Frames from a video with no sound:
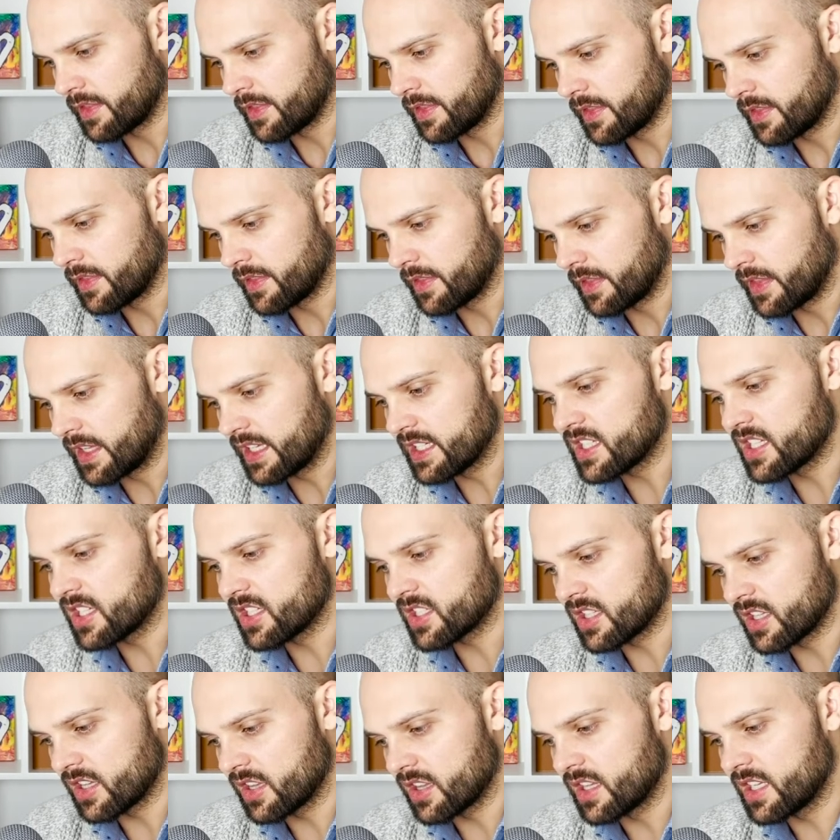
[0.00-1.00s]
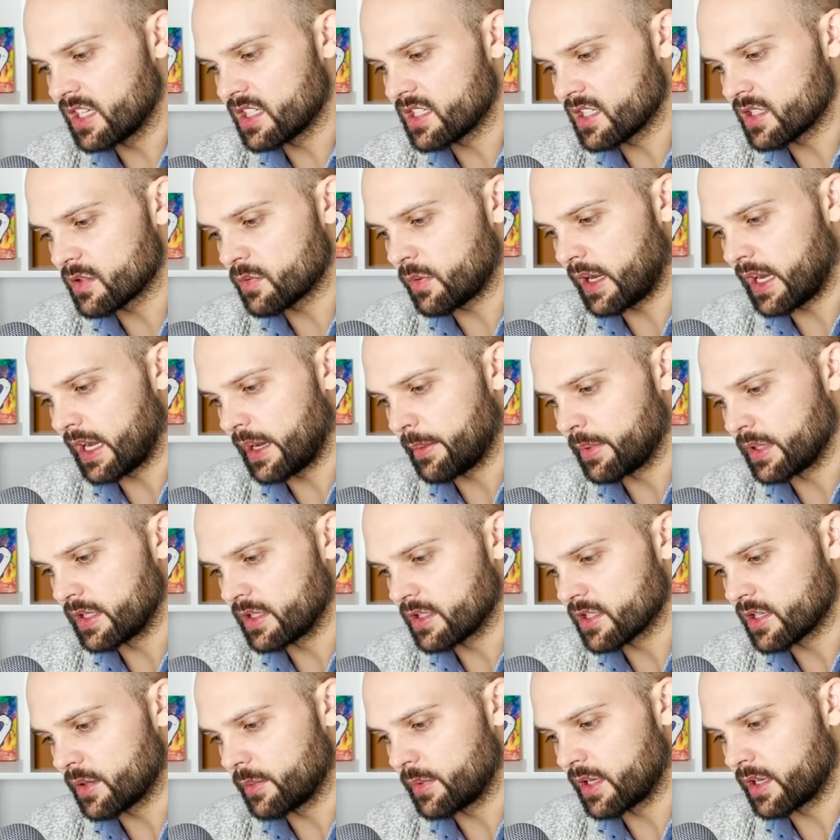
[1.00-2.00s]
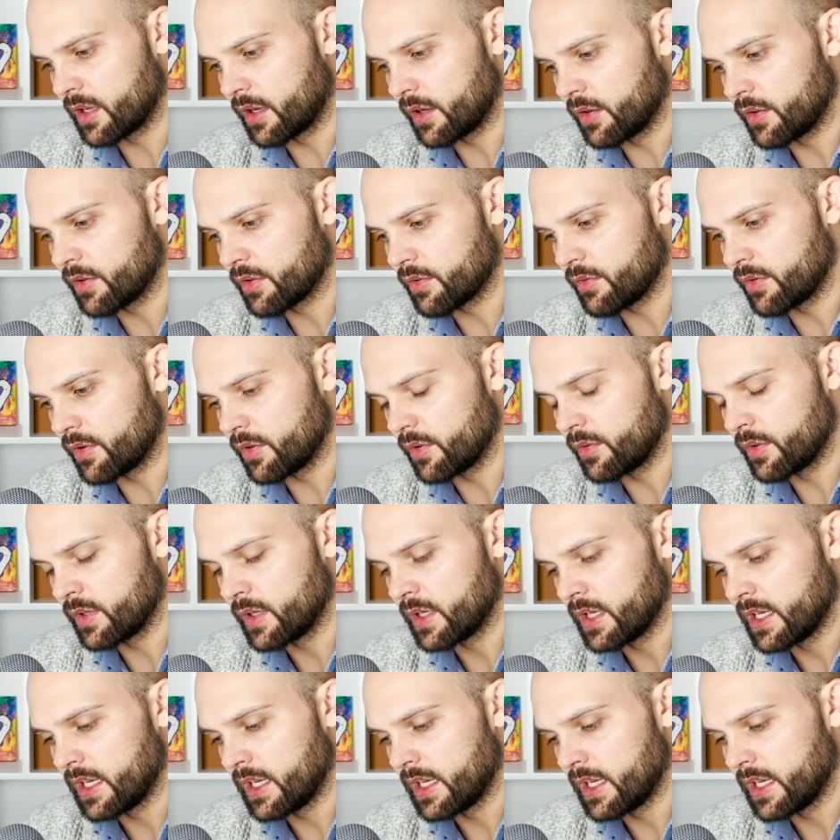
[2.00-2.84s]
This is what happens. So we go through